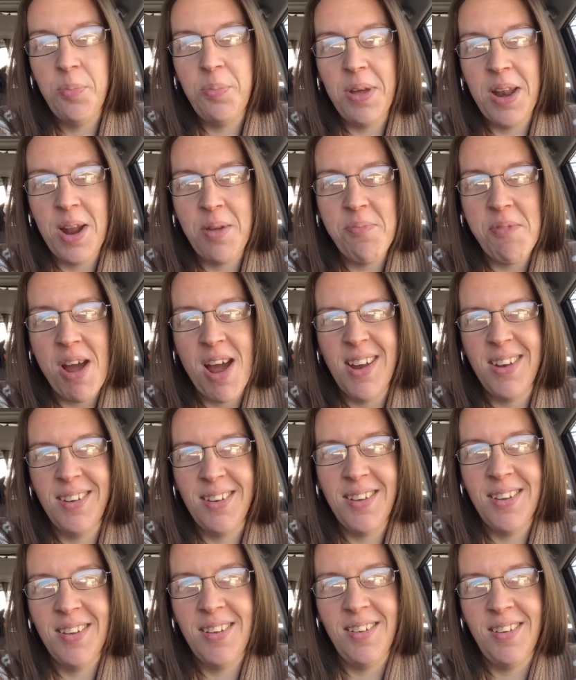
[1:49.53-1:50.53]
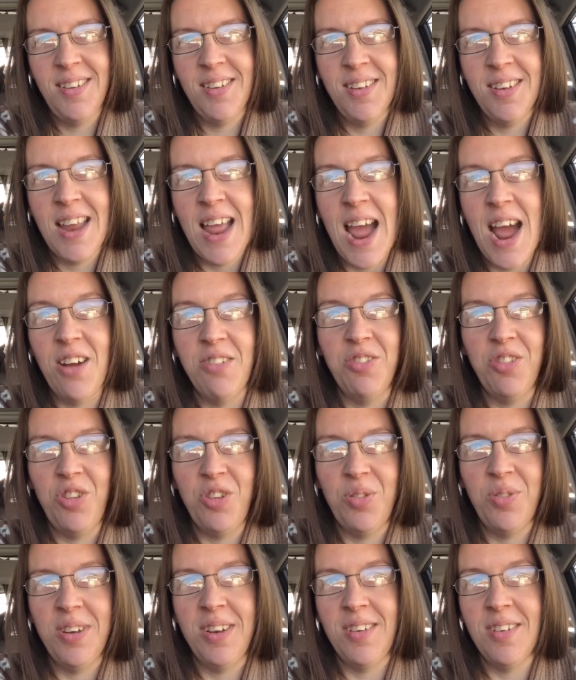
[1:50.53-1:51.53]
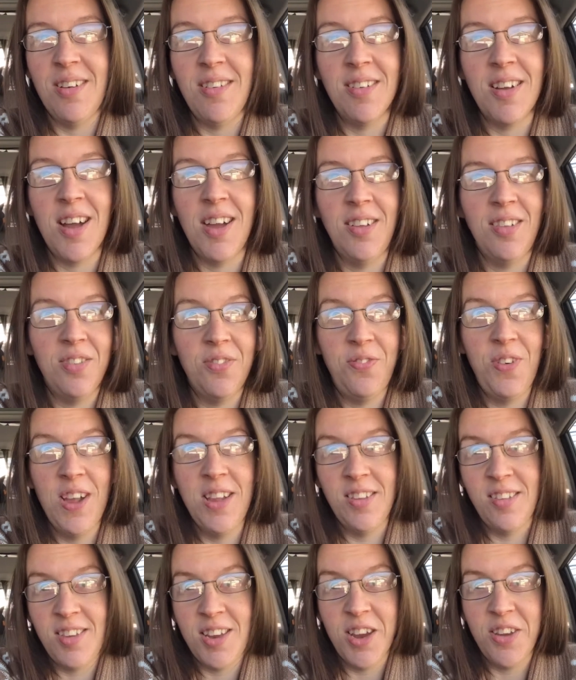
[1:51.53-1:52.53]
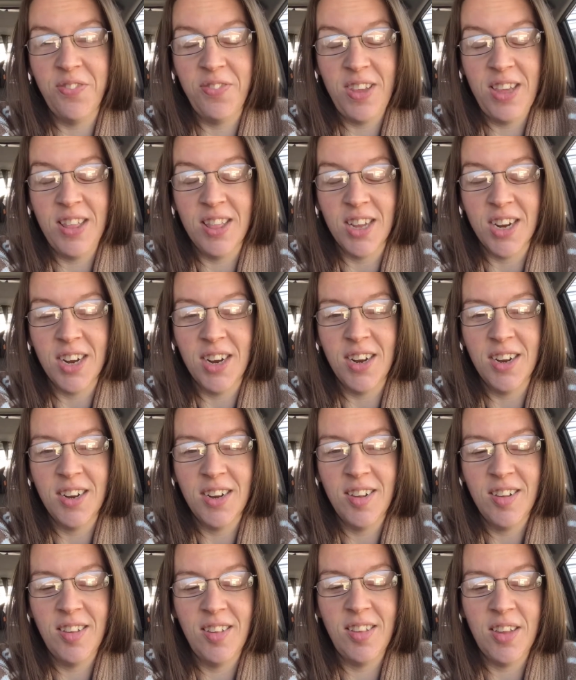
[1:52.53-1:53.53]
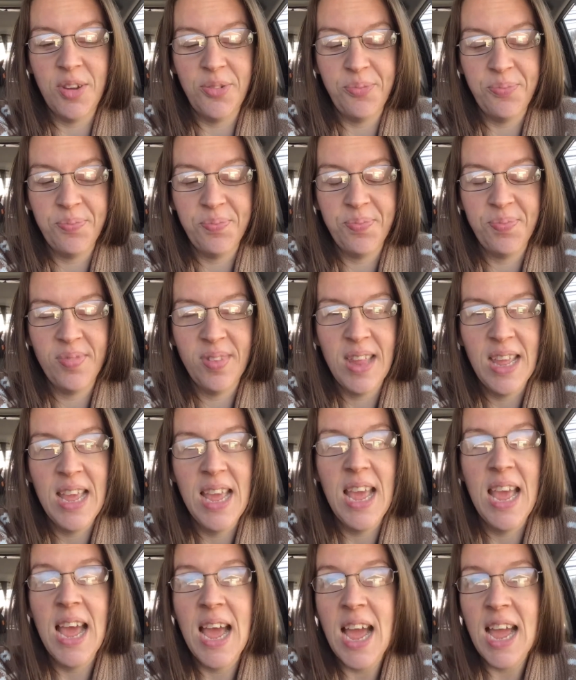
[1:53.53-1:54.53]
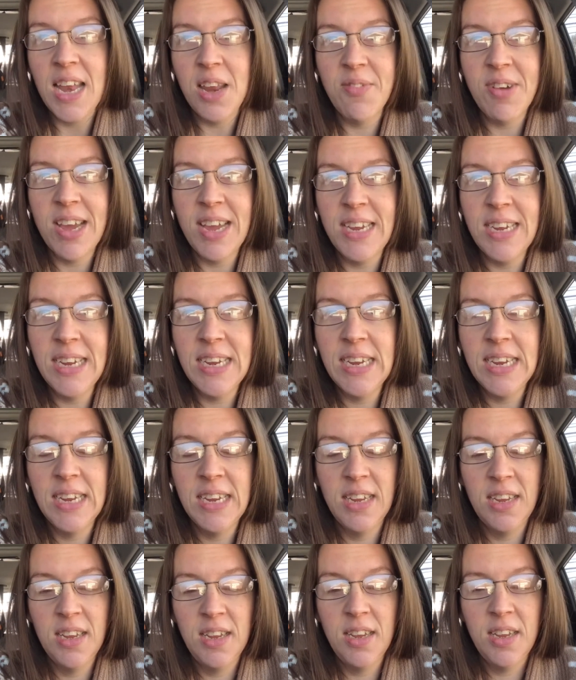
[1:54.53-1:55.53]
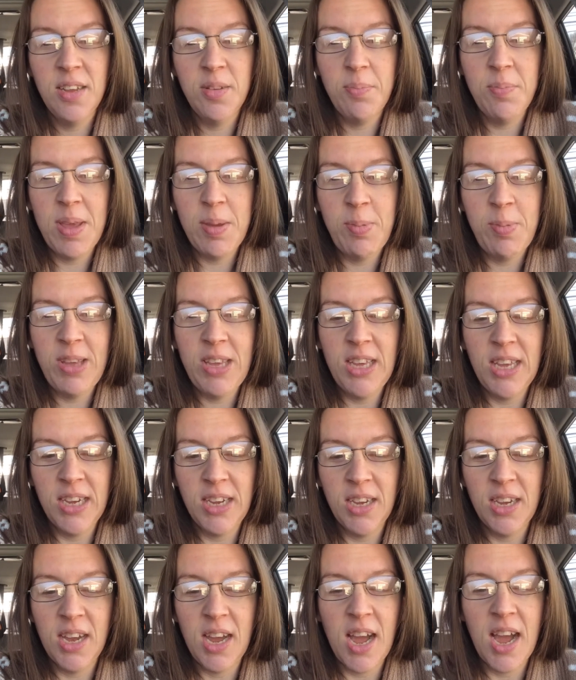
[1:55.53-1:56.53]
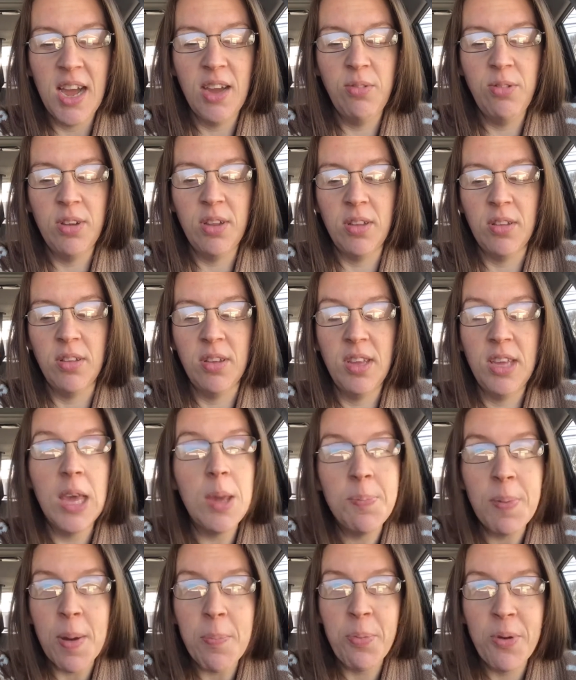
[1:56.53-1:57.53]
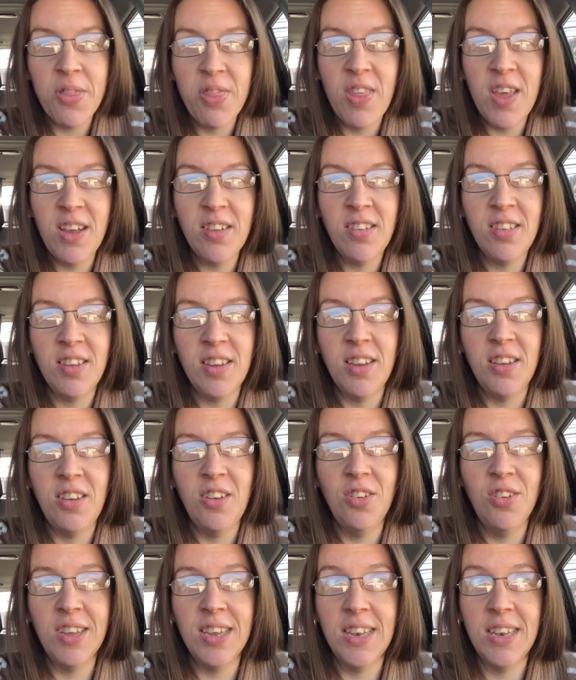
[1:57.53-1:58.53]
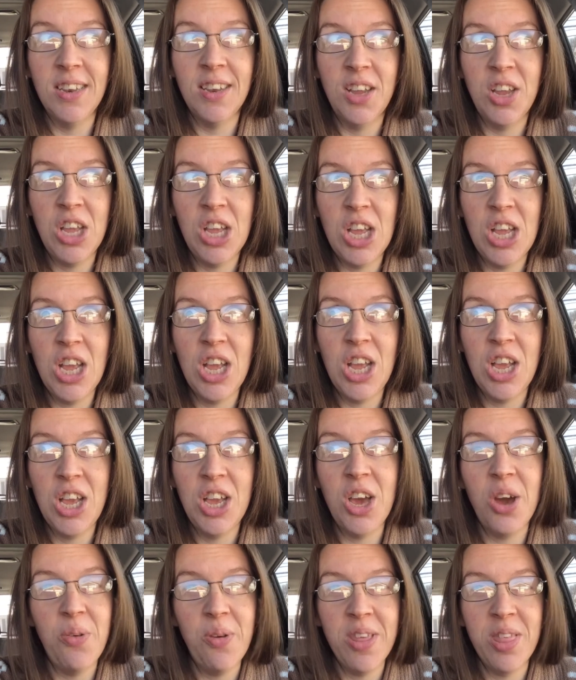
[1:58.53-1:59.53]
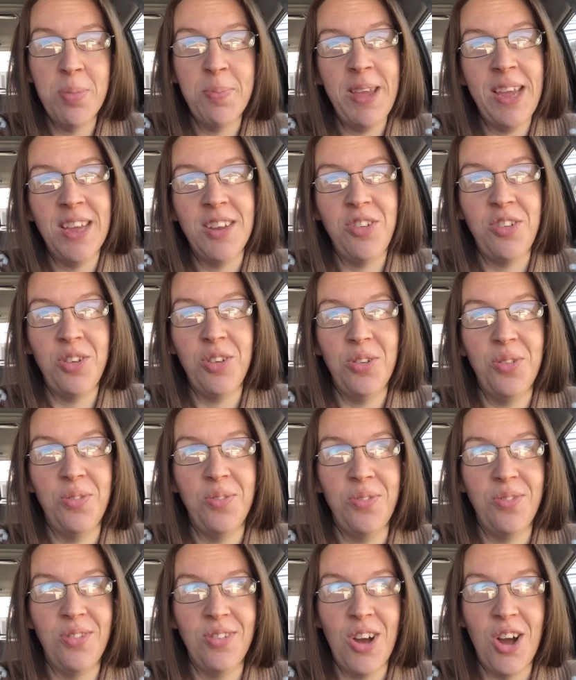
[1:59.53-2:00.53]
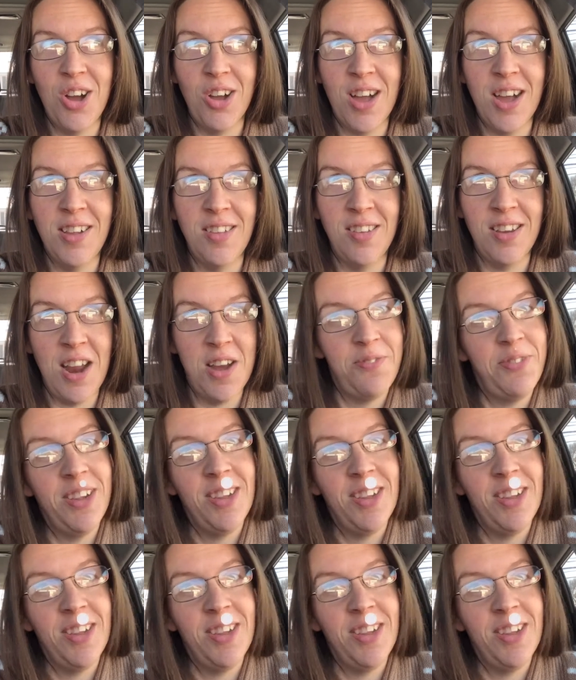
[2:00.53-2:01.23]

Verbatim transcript: but I'm not out doing all kinds of fun stuff either. So anyway, maybe I will keep up with this and you can go with me and do all kinds of not